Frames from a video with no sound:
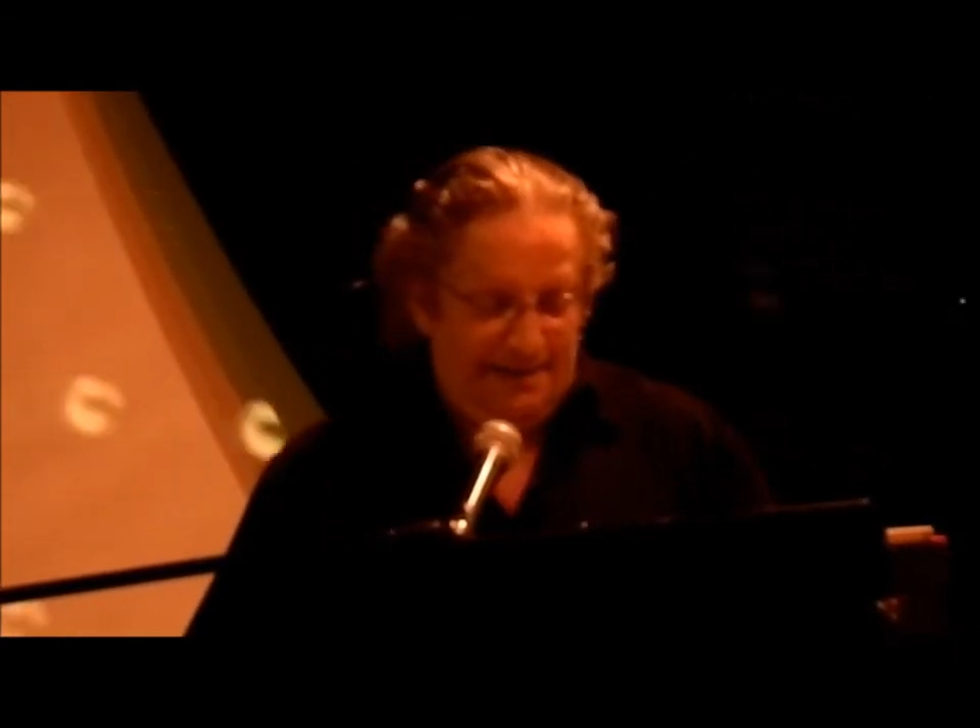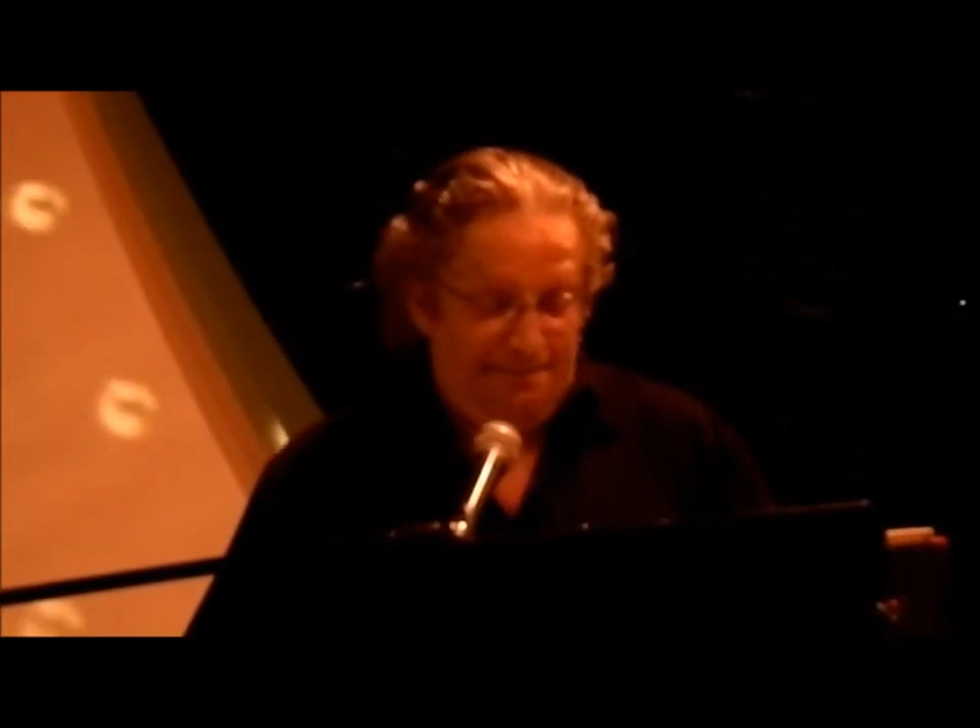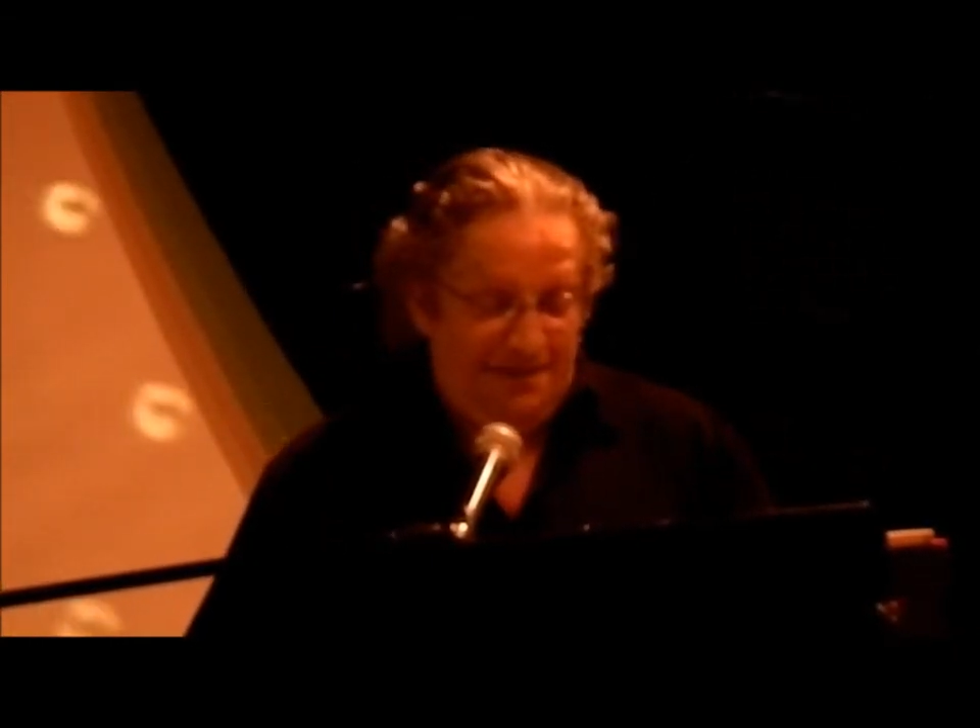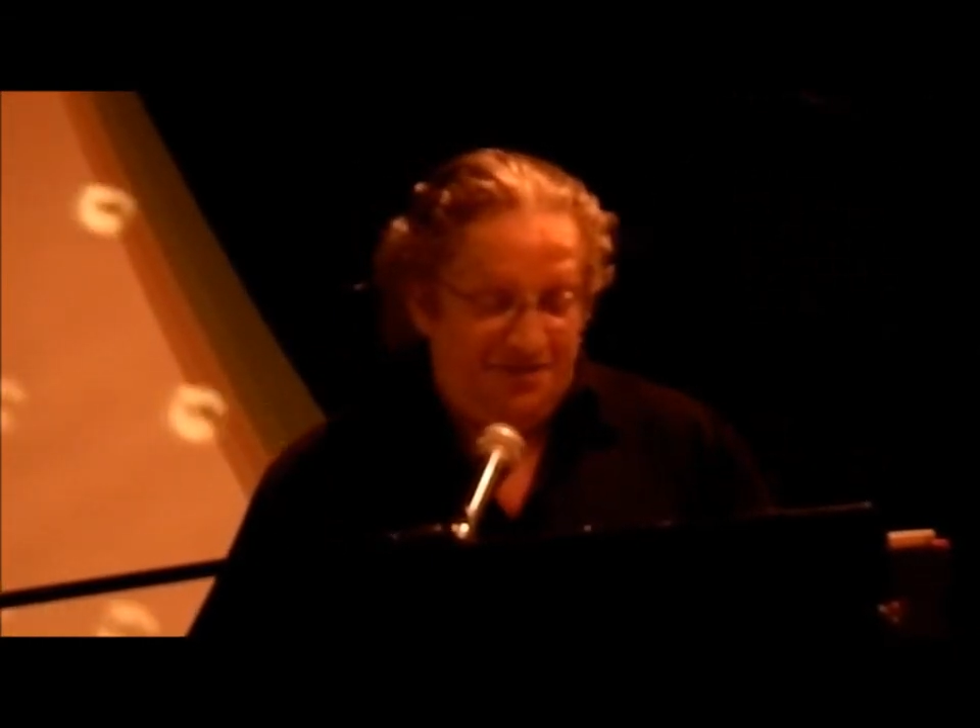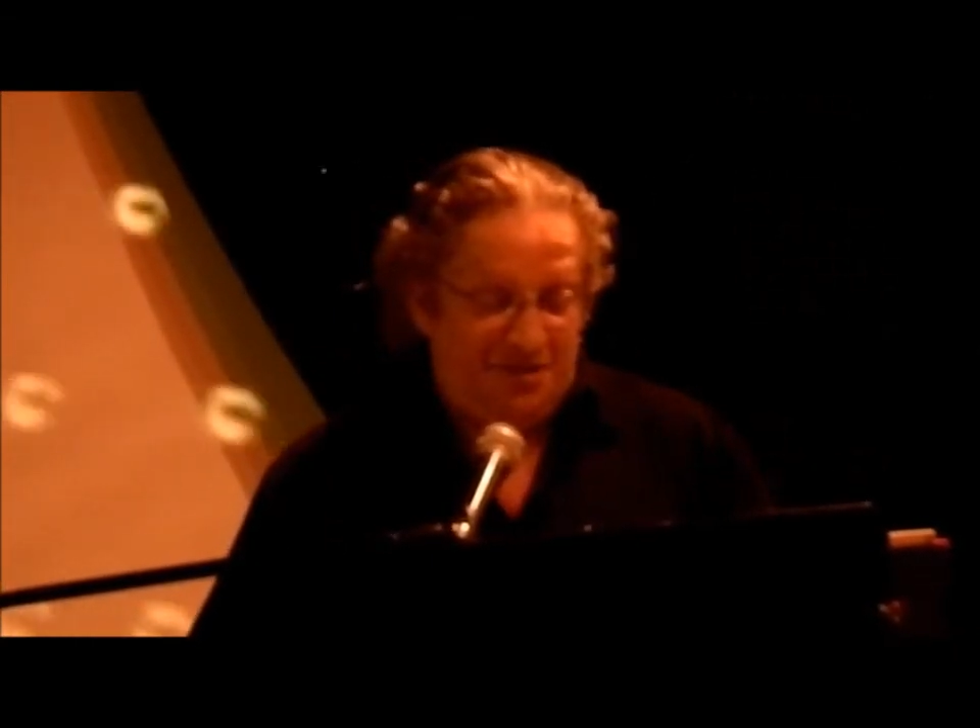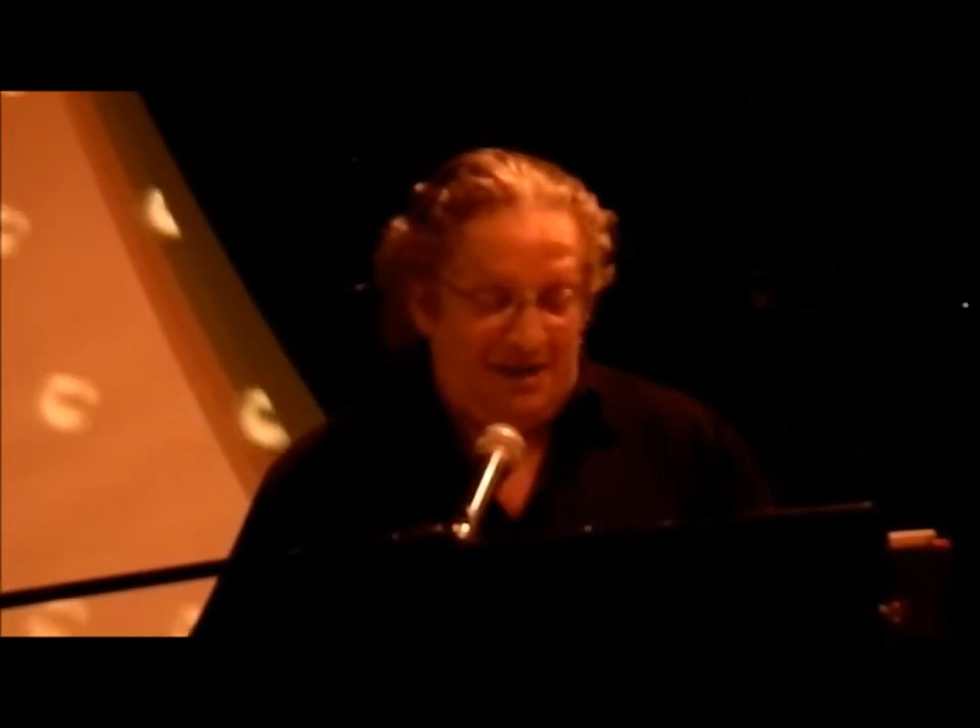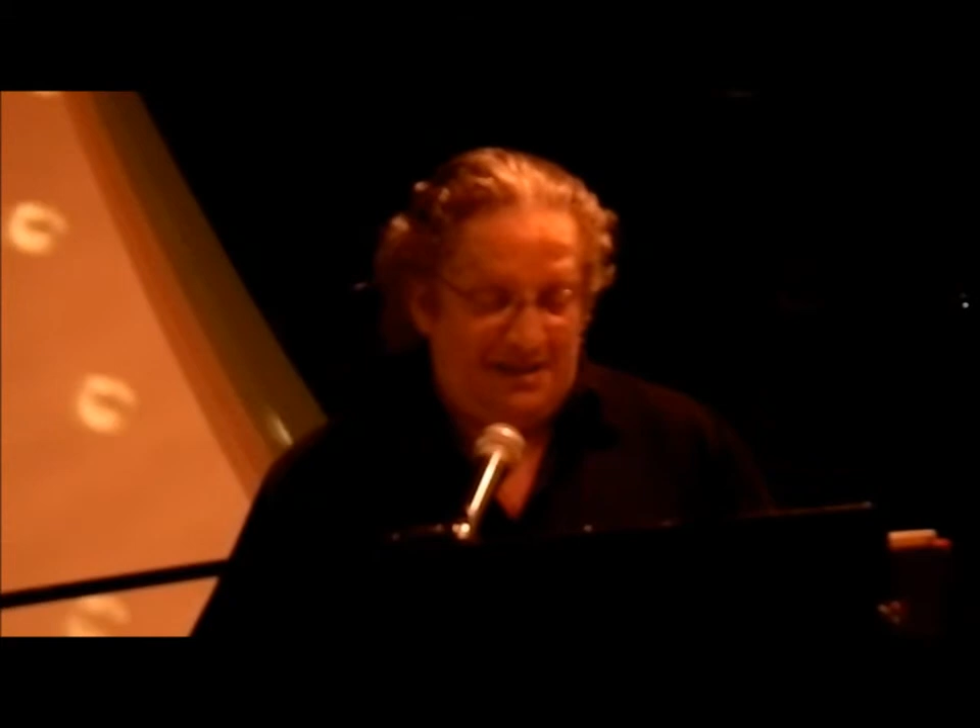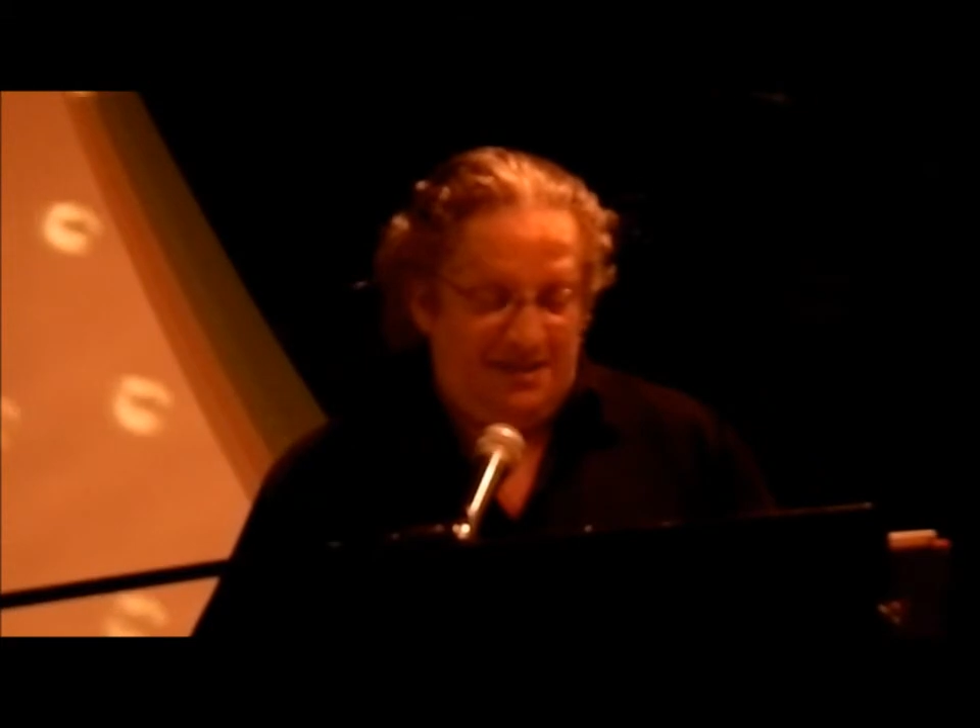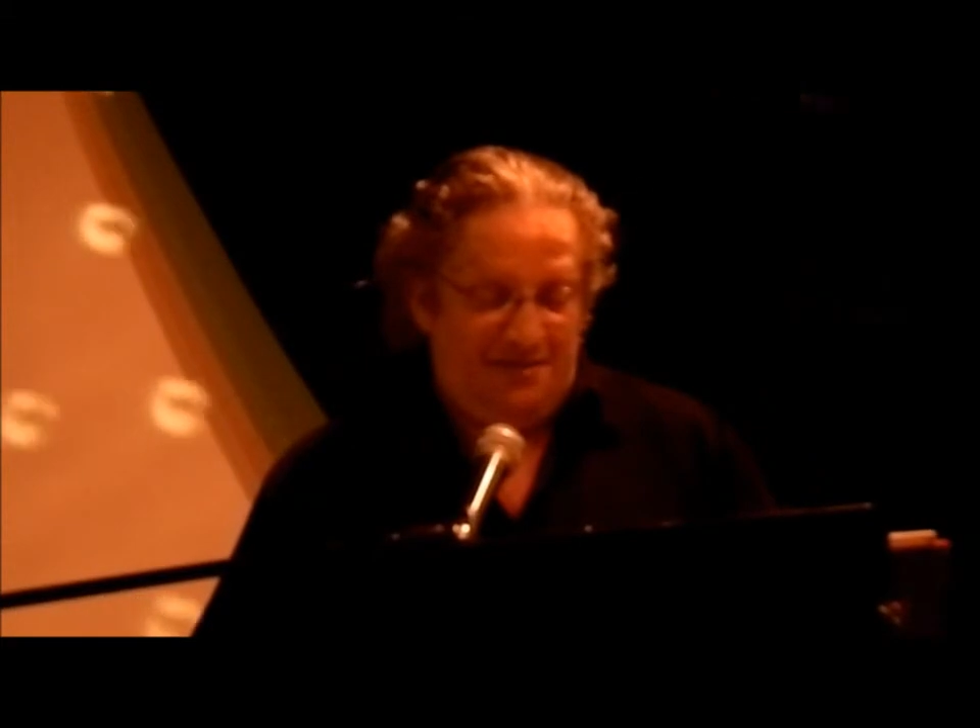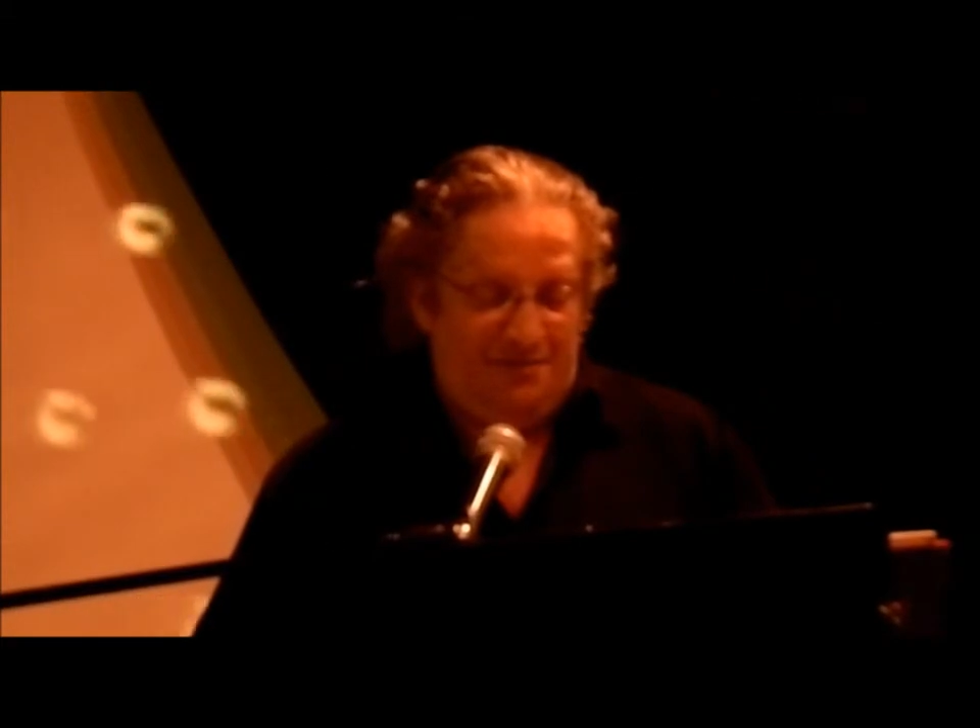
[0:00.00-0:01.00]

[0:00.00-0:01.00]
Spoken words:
Misdirected